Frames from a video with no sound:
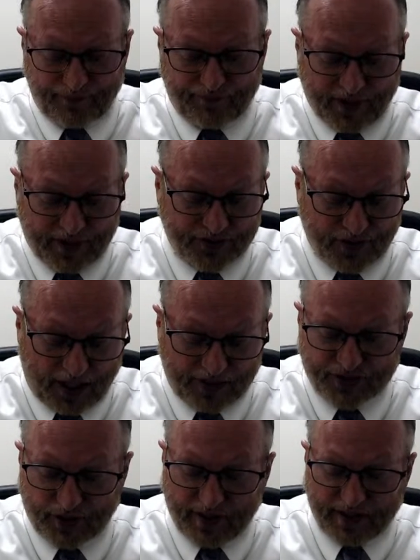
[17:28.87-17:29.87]
So I'll
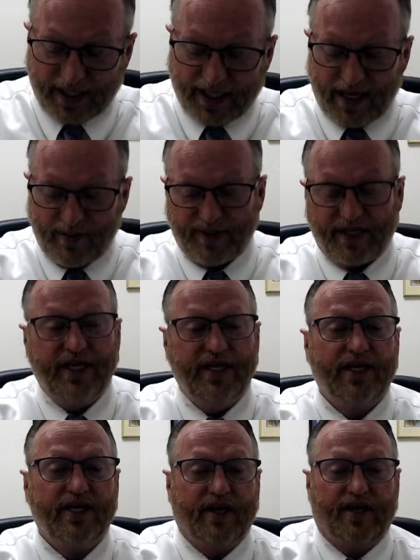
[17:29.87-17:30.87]
show you the Lamborghini
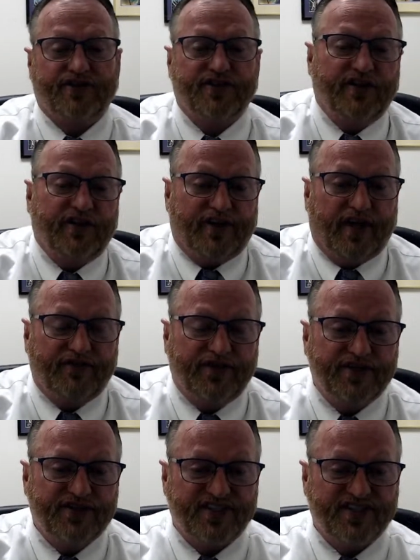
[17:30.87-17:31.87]
collection, the Duffys,
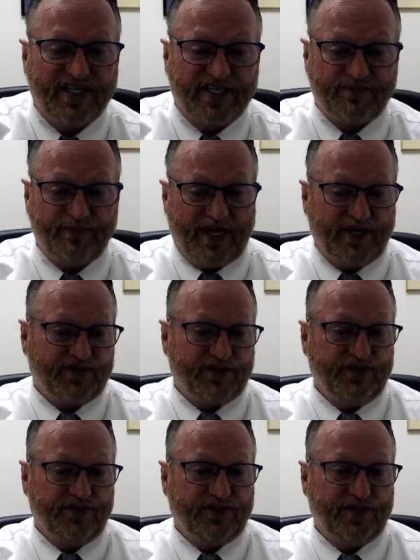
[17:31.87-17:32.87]
the 6
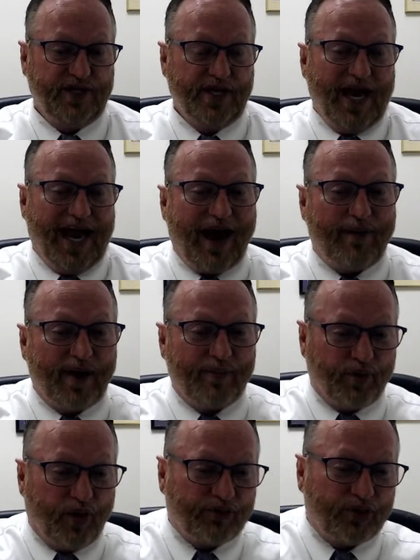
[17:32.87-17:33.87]
mansions, how I
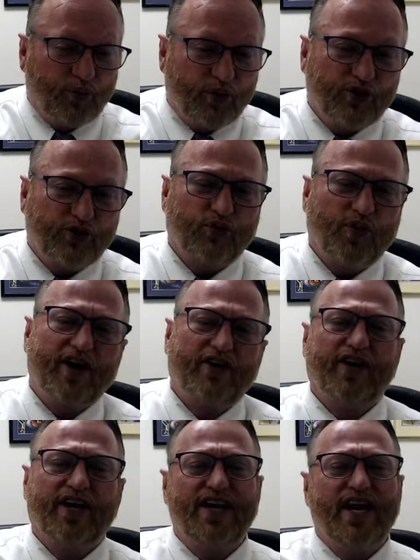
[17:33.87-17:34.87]
broke the world record
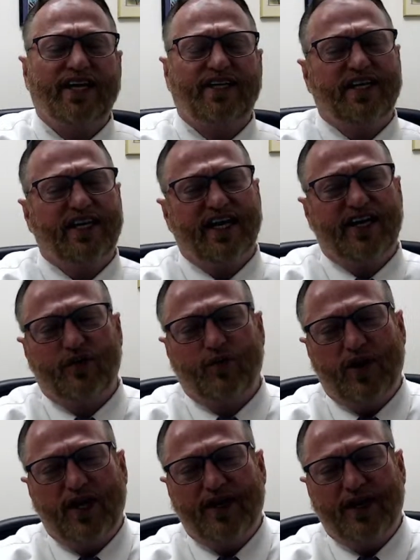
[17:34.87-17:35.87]
in
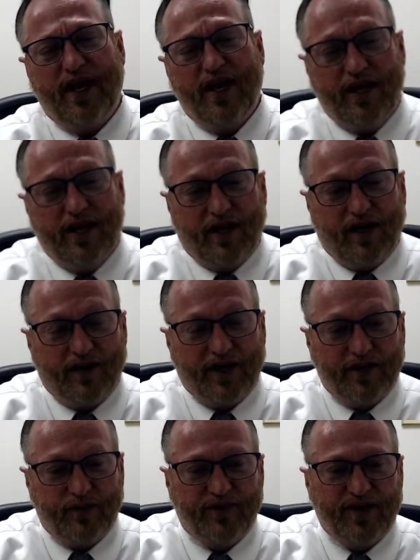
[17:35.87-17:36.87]
1981, all right,
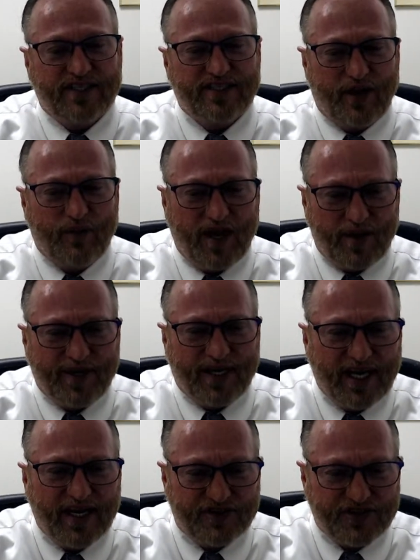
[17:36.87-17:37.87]
when they say white men
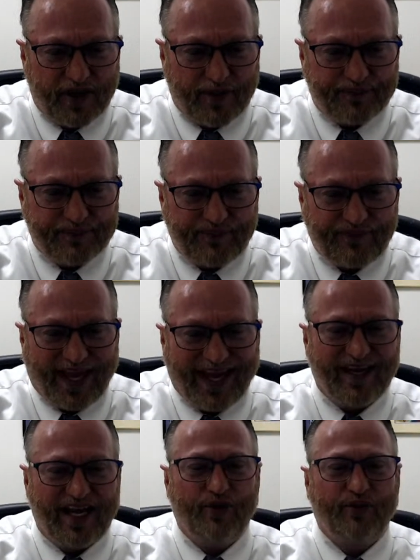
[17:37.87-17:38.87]
can't jump. Hell,
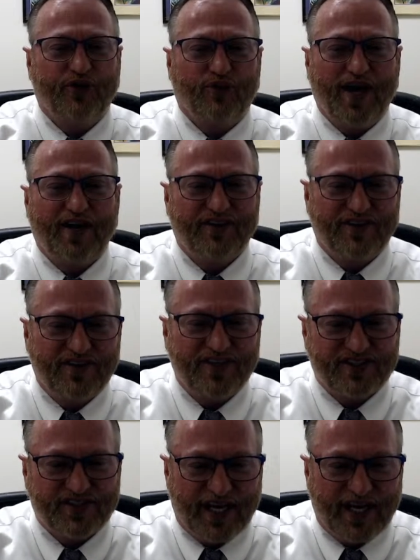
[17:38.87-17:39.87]
I hold the record to this
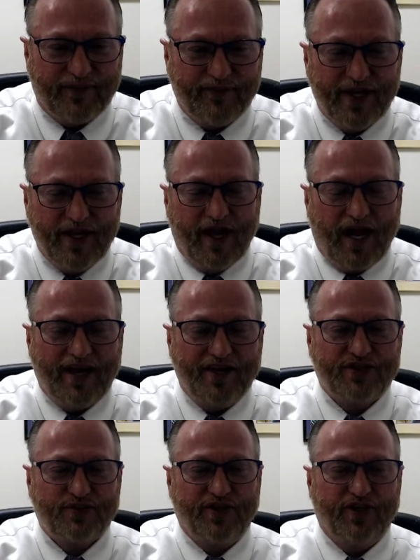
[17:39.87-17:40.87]
day. I just
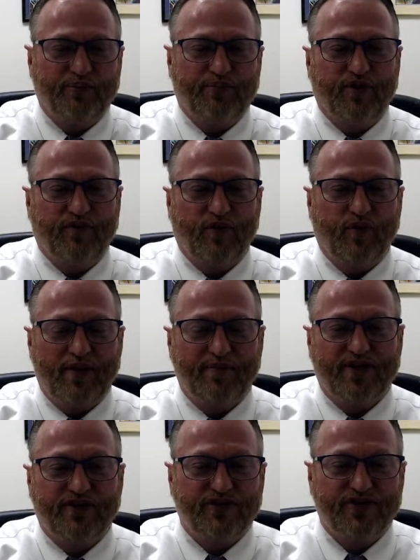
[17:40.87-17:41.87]
wanted to prove that white men
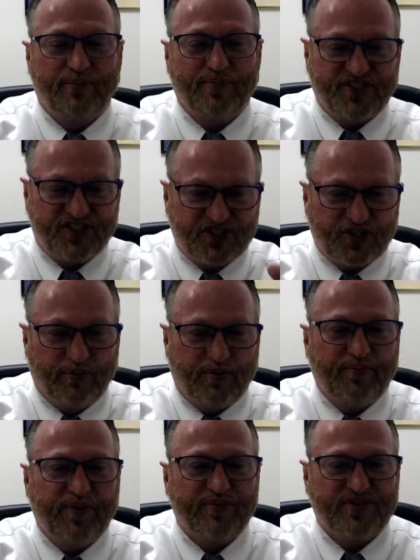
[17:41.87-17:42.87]
do jump and stupid
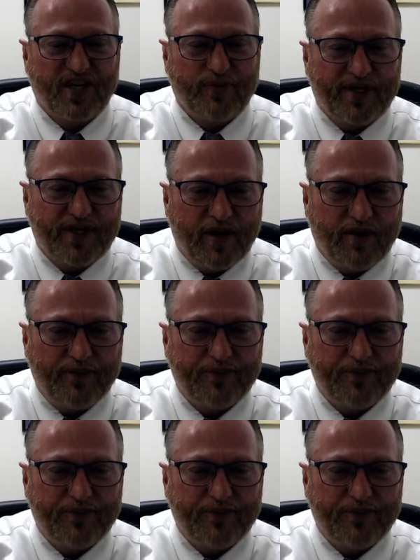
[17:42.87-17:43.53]
people say we don't.